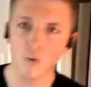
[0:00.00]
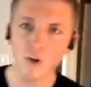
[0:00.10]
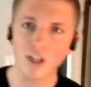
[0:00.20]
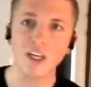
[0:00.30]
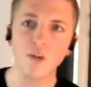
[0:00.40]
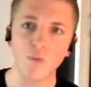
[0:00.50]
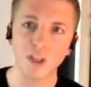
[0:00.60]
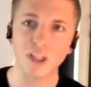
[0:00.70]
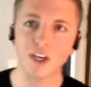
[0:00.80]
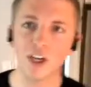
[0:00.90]
really good
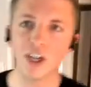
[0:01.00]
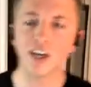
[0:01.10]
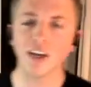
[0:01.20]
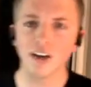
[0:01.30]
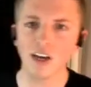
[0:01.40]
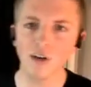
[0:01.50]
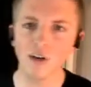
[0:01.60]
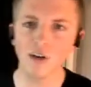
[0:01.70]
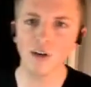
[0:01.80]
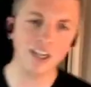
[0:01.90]
at reading and
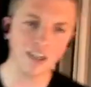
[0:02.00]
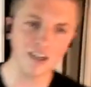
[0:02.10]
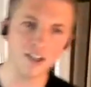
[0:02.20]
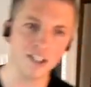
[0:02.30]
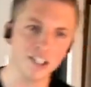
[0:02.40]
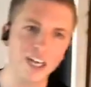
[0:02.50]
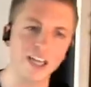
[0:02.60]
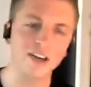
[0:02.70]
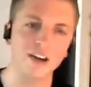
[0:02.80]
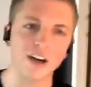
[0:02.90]
understanding
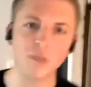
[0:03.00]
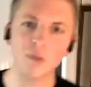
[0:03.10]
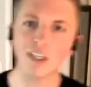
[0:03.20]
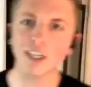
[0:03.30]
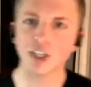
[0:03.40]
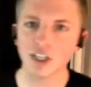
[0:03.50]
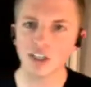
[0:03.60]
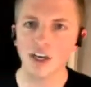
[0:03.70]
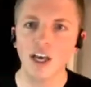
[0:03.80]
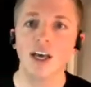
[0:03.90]
documentation,
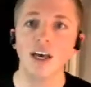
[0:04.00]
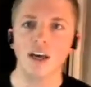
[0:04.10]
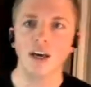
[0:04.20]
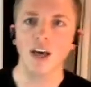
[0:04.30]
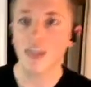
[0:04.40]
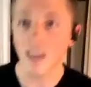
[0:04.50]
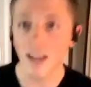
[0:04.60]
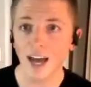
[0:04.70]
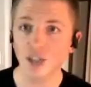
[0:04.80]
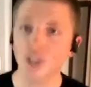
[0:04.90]
and then actually
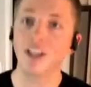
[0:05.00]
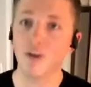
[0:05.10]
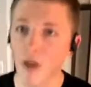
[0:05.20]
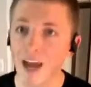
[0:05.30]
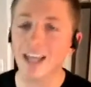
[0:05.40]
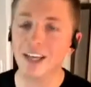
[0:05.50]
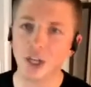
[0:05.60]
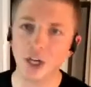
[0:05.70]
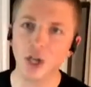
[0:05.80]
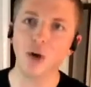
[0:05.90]
like writing the
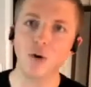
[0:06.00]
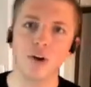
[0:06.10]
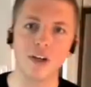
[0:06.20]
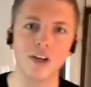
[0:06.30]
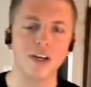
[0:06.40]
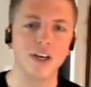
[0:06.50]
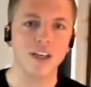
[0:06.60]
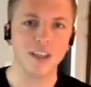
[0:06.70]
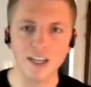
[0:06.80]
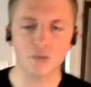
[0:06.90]
code, that's when
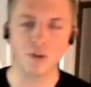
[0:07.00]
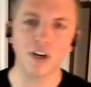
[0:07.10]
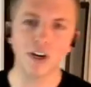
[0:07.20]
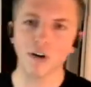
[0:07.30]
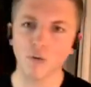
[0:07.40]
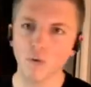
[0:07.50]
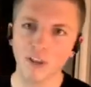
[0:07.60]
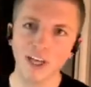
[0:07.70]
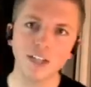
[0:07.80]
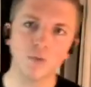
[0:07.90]

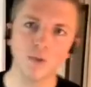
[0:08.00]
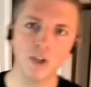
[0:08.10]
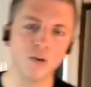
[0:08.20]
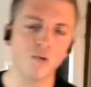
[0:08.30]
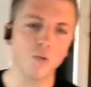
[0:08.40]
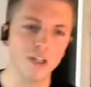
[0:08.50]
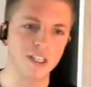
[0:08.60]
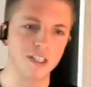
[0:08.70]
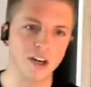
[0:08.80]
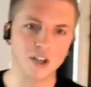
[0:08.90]
you'll really start to
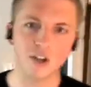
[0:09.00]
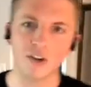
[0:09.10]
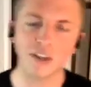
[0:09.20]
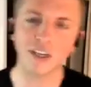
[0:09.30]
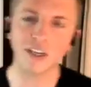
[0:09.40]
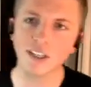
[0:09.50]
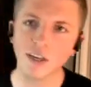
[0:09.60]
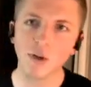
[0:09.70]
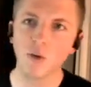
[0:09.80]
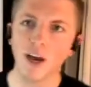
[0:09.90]
learn things. I mean, when I
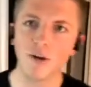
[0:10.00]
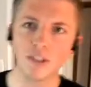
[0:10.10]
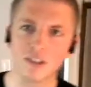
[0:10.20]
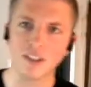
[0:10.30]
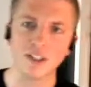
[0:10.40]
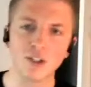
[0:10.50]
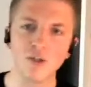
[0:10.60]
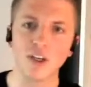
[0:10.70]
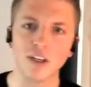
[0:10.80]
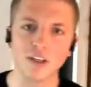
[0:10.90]
was a student,